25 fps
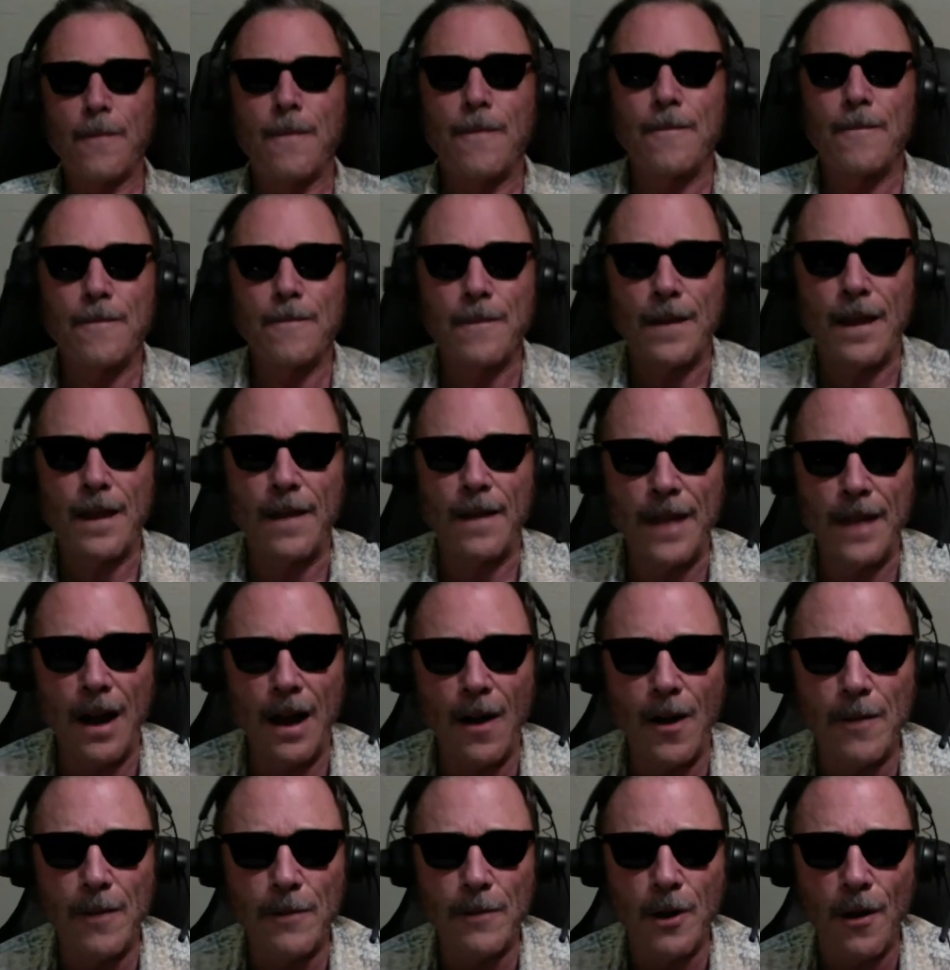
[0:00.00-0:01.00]
And now
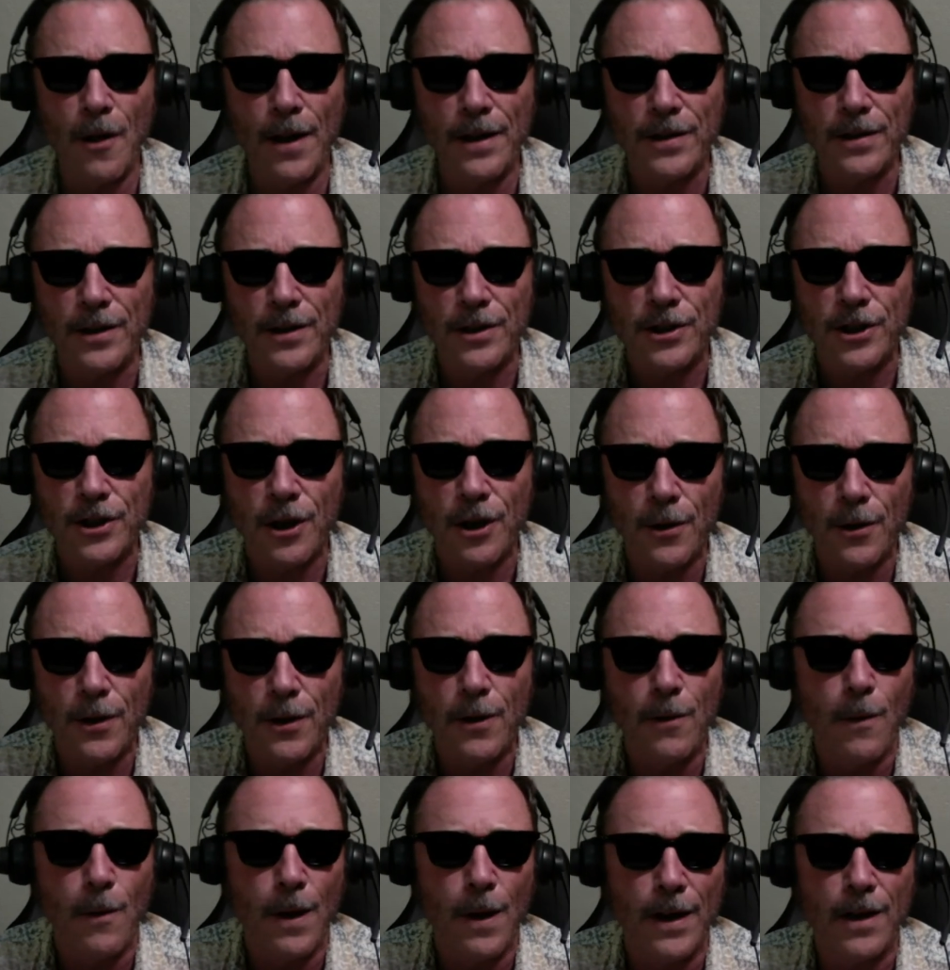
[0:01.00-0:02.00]
I'm going to show you
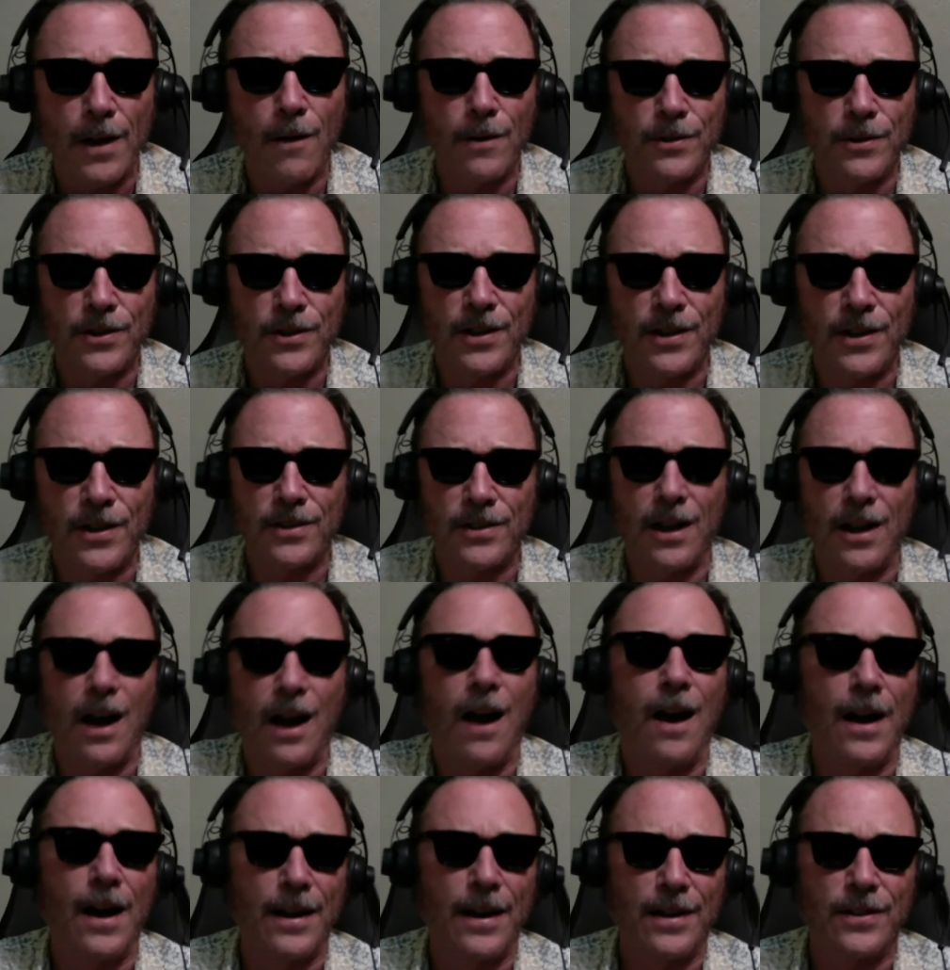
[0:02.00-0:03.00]
what goes
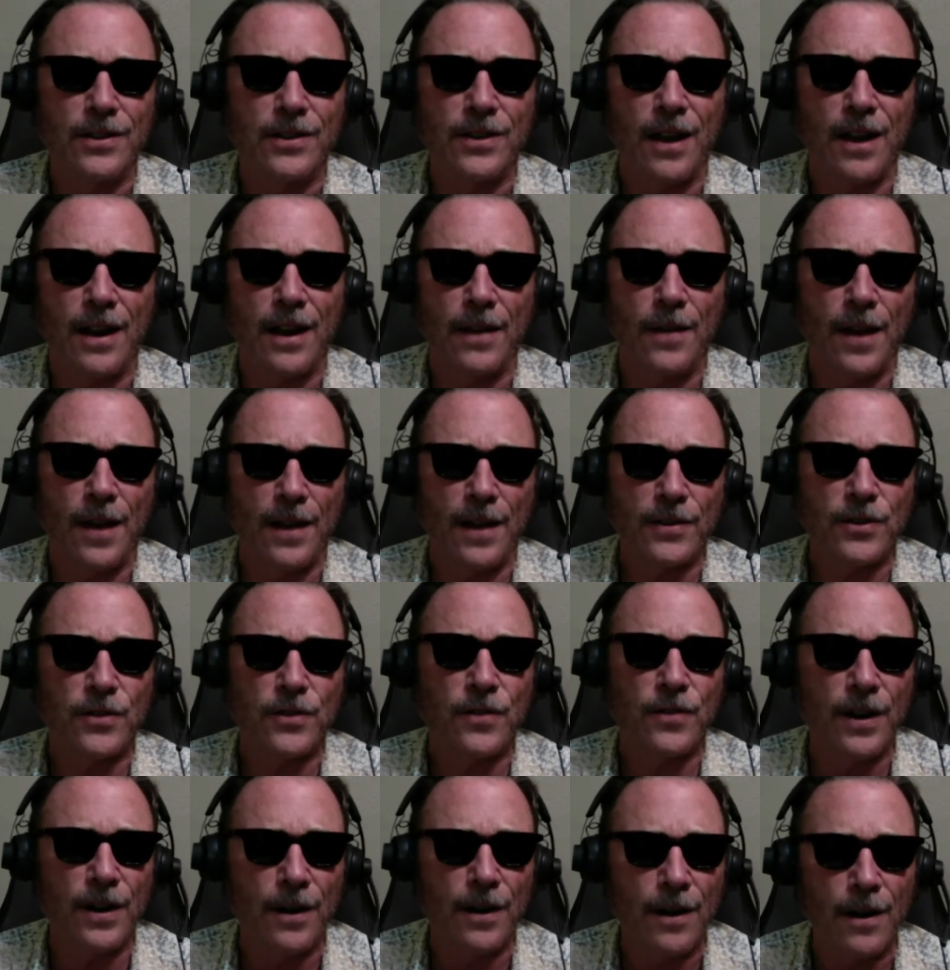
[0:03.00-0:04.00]
on inside that
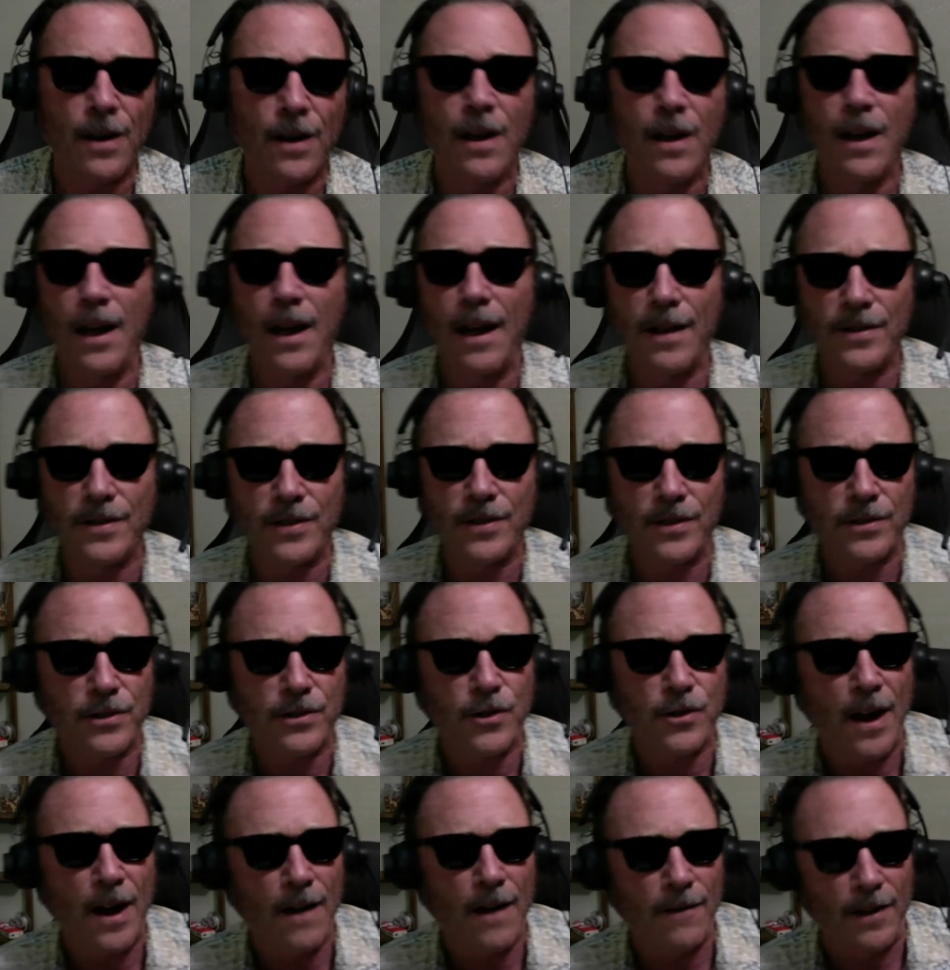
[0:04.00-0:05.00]
sphere as it's
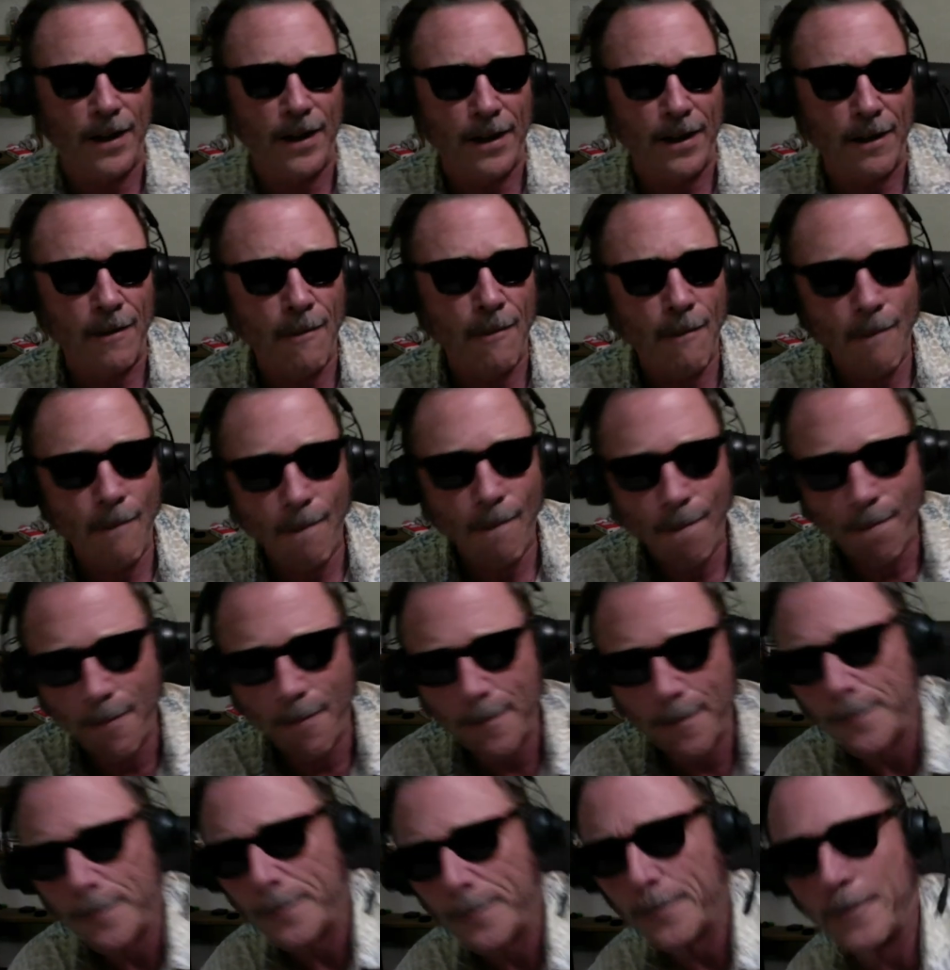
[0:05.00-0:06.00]
traveling.
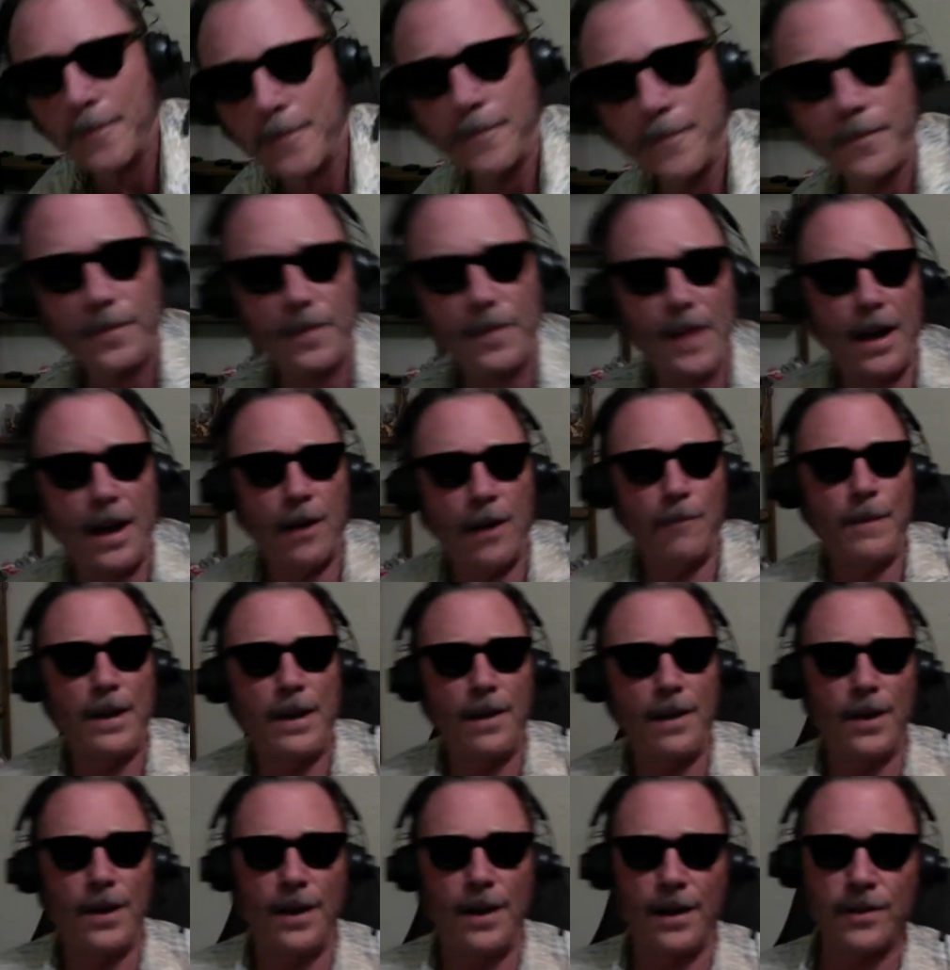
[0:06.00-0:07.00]
And that'll be in
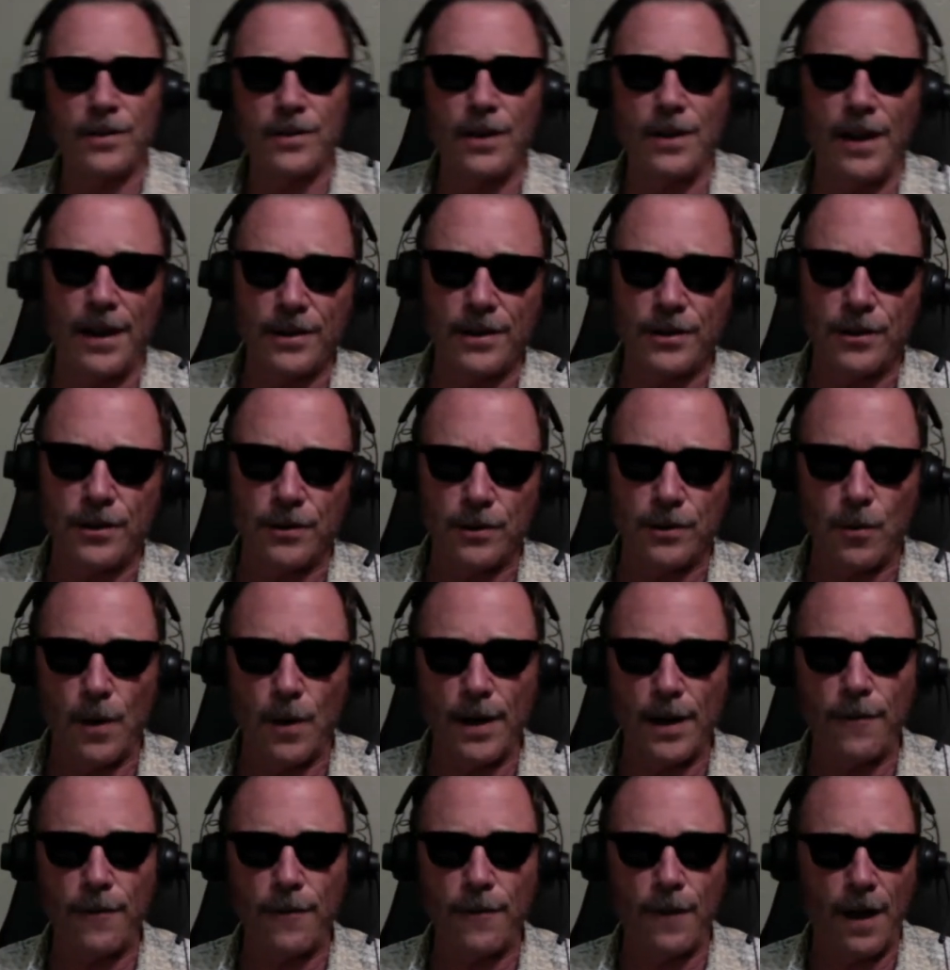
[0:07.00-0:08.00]
the next lecture.
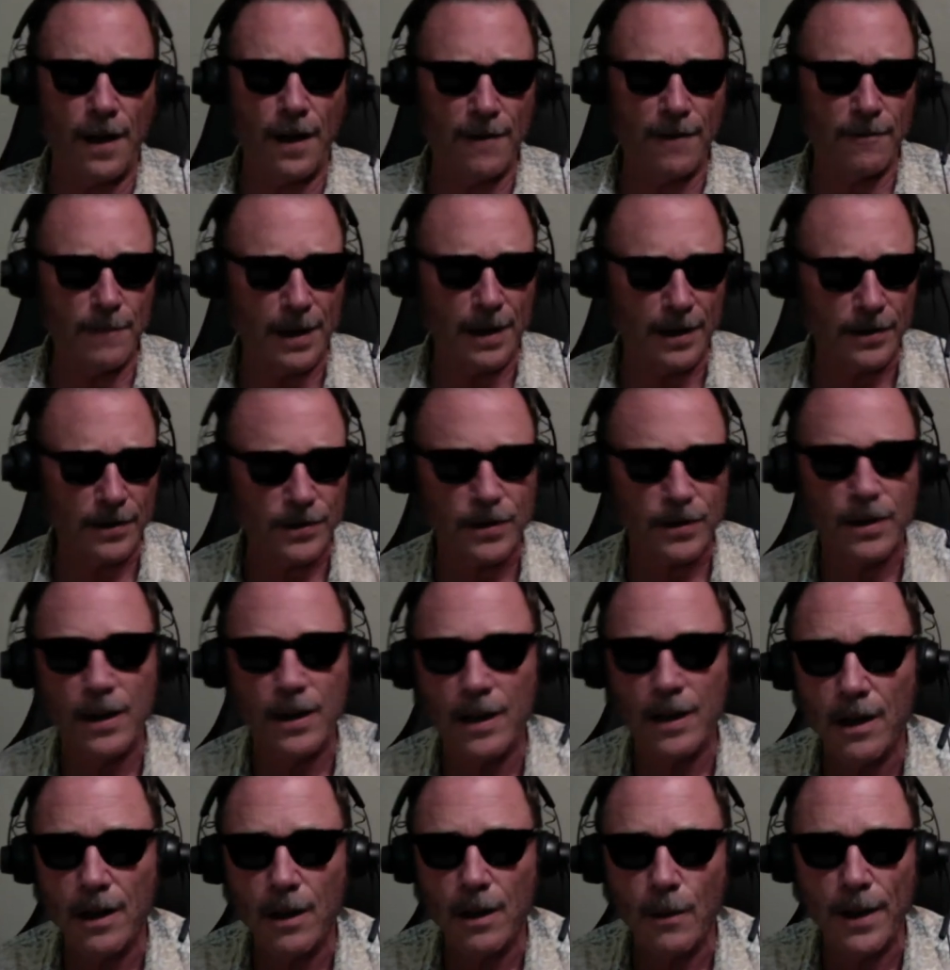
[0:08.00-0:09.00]
25 minutes.
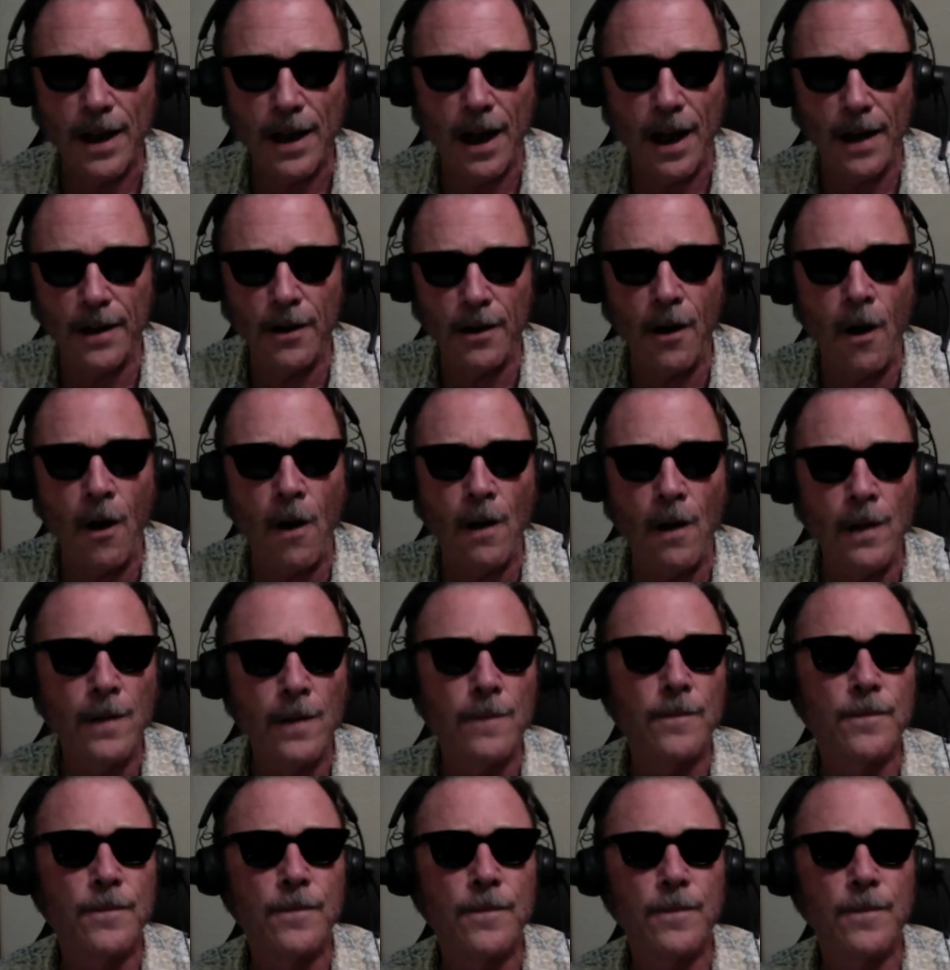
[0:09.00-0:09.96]
We got it all.